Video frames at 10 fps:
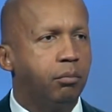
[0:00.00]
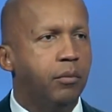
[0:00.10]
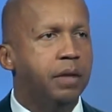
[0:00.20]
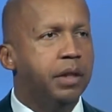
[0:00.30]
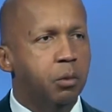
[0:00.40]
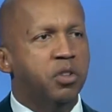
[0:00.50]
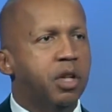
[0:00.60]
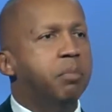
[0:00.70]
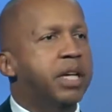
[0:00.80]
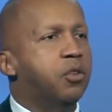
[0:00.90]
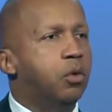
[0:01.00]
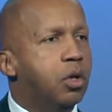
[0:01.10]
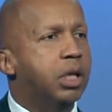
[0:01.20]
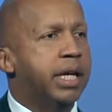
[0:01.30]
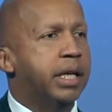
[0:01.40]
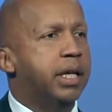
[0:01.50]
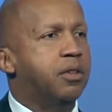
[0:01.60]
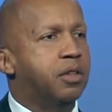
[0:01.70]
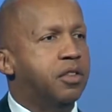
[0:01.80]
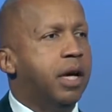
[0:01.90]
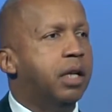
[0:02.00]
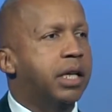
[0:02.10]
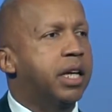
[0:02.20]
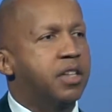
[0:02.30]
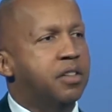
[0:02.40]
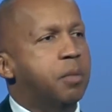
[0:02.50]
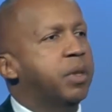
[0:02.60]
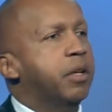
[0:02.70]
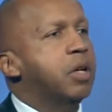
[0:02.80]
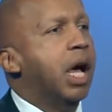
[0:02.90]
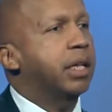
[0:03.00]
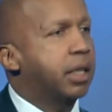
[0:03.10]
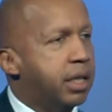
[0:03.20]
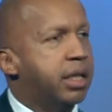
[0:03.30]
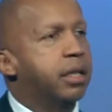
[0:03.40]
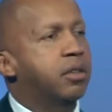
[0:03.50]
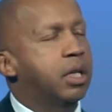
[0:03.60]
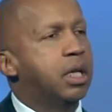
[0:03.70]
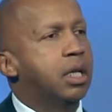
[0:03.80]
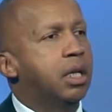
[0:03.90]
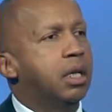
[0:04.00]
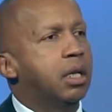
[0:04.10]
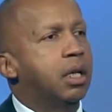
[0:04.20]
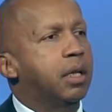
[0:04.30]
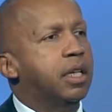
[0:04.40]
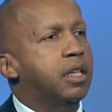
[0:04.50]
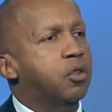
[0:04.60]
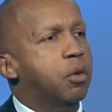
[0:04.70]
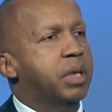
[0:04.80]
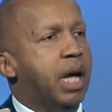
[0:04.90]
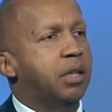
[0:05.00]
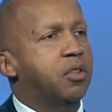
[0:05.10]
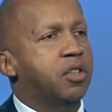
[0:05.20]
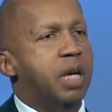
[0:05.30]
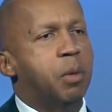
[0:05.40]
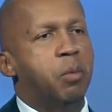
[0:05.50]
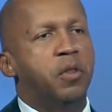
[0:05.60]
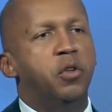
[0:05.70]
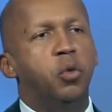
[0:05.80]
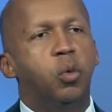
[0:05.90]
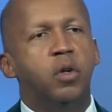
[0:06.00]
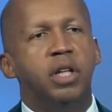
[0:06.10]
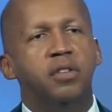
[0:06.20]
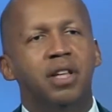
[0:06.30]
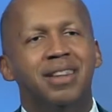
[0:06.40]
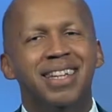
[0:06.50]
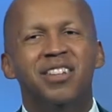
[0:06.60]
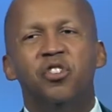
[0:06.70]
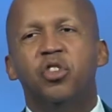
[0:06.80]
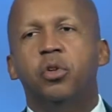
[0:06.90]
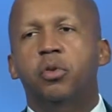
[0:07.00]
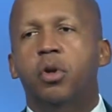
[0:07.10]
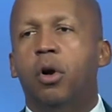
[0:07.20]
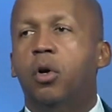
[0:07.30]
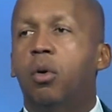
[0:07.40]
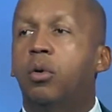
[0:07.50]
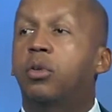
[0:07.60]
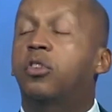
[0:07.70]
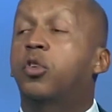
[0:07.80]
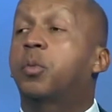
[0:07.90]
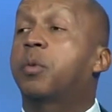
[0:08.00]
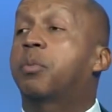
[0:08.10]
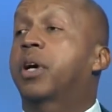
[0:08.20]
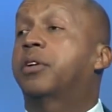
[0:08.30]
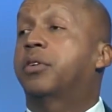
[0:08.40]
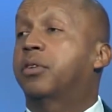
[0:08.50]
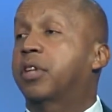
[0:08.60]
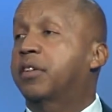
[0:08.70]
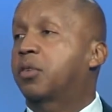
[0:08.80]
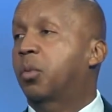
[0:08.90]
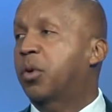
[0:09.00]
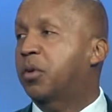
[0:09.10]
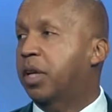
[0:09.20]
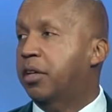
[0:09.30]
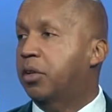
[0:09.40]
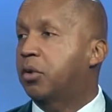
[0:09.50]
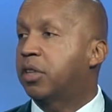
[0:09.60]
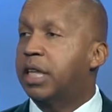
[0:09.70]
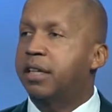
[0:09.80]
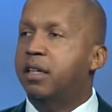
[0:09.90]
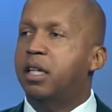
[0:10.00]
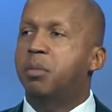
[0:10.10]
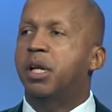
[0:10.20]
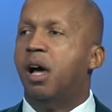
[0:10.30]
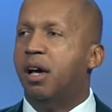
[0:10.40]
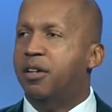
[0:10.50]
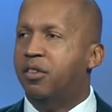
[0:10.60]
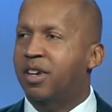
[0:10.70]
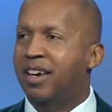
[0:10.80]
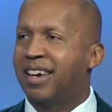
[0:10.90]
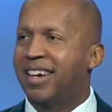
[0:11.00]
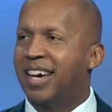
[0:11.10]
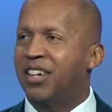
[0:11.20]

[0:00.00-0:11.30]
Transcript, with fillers: that there were some kids who look like kids and sound like kids. They said, but they're not kids. Uh, these criminologists came up with a new word. They said, these children are, quote, super predators. That's the word they used. And they demonized a